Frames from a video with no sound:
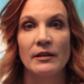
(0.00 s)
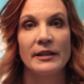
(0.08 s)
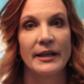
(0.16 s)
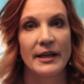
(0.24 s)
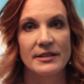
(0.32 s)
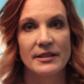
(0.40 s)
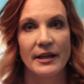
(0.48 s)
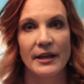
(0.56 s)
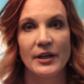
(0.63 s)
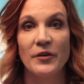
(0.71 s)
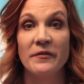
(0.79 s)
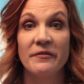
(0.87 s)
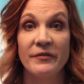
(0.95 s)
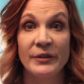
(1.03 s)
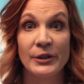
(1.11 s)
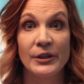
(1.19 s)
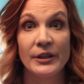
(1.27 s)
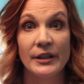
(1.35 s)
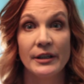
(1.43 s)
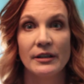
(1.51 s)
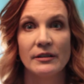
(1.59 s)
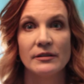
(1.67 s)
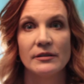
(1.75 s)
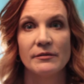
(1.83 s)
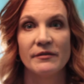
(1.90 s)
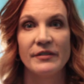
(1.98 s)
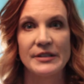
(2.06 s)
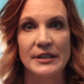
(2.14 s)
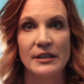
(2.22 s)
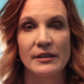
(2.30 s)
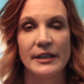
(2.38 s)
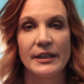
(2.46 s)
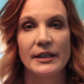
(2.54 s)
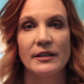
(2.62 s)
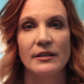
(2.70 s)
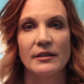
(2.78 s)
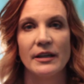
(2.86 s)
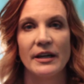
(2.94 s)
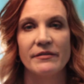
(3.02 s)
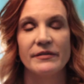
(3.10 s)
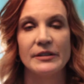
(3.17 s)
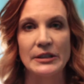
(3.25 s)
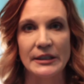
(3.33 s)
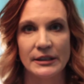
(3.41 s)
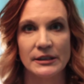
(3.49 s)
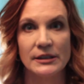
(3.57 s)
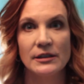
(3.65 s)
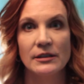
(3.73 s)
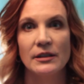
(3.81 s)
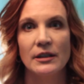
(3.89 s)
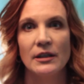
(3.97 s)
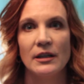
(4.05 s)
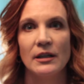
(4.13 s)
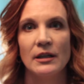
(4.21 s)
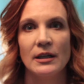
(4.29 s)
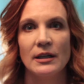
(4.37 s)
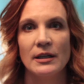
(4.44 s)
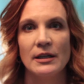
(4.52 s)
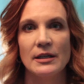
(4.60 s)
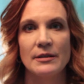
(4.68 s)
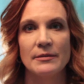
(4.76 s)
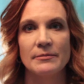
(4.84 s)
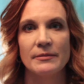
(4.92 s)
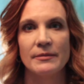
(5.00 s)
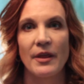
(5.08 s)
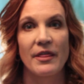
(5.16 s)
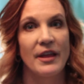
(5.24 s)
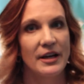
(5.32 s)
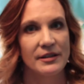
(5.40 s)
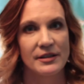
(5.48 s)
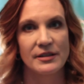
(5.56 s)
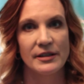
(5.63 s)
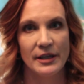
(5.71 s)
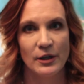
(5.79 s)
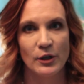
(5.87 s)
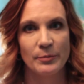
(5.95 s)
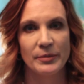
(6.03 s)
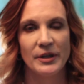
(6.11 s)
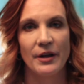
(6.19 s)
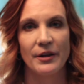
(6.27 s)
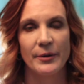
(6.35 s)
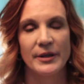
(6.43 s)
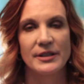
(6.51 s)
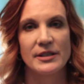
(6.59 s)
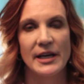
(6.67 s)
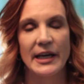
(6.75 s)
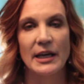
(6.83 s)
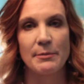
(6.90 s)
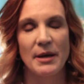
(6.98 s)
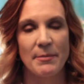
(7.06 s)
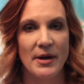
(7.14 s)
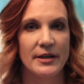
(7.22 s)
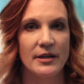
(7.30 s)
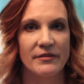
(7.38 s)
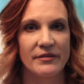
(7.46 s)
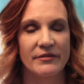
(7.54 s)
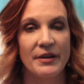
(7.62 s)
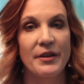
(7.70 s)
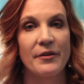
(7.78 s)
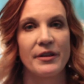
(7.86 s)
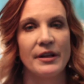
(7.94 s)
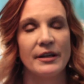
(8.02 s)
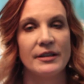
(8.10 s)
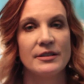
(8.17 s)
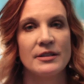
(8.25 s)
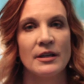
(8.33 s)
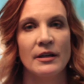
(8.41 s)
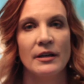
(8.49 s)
Like I said, I don't feel good physically. I feel ill. That doesn't help, although it's taking my mind off of other things.